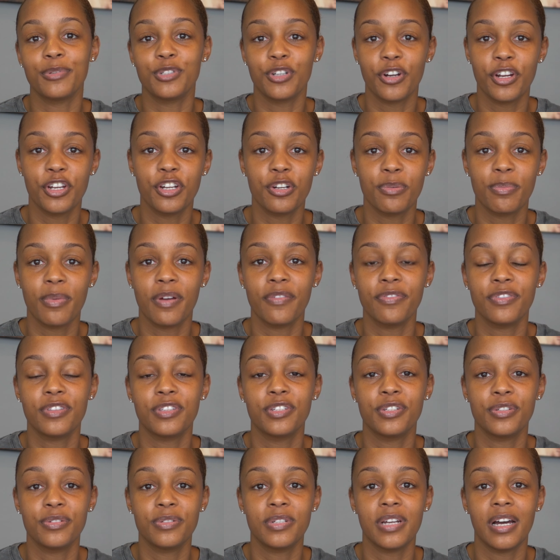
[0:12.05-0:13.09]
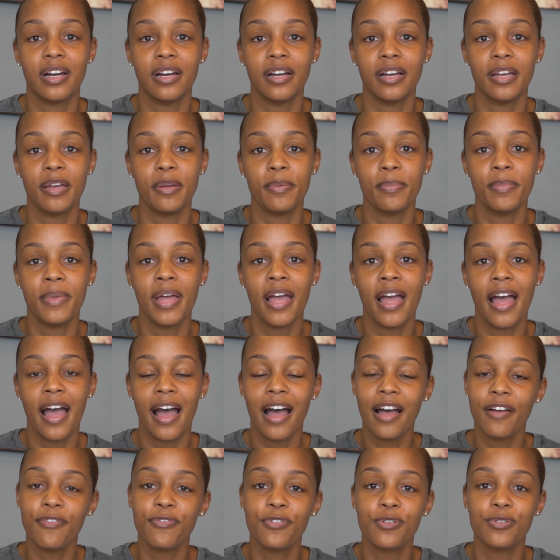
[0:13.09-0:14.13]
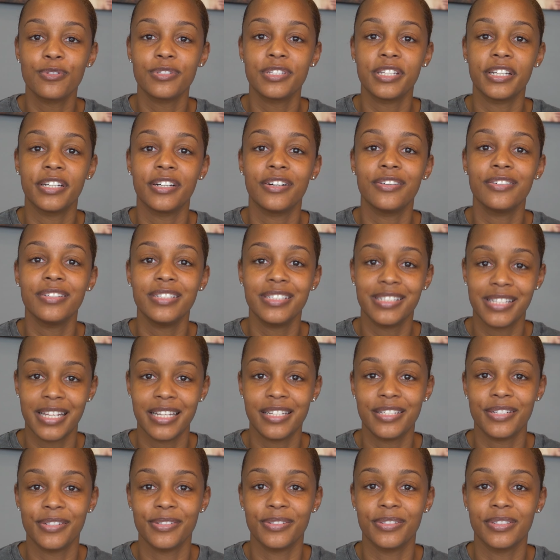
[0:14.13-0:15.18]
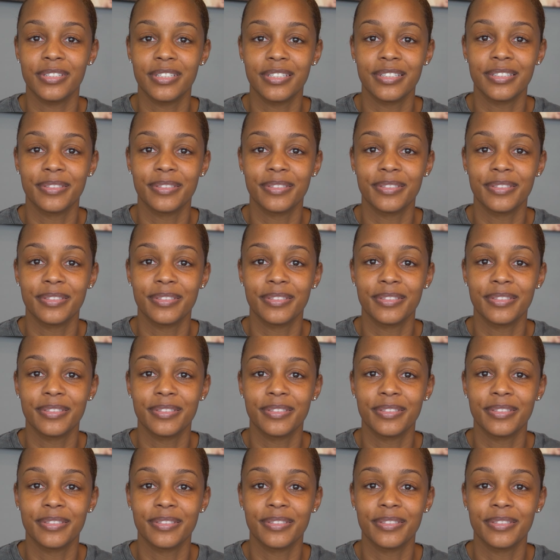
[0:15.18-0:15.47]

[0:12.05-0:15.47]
during your month 2 time at Full Sail, stay tuned.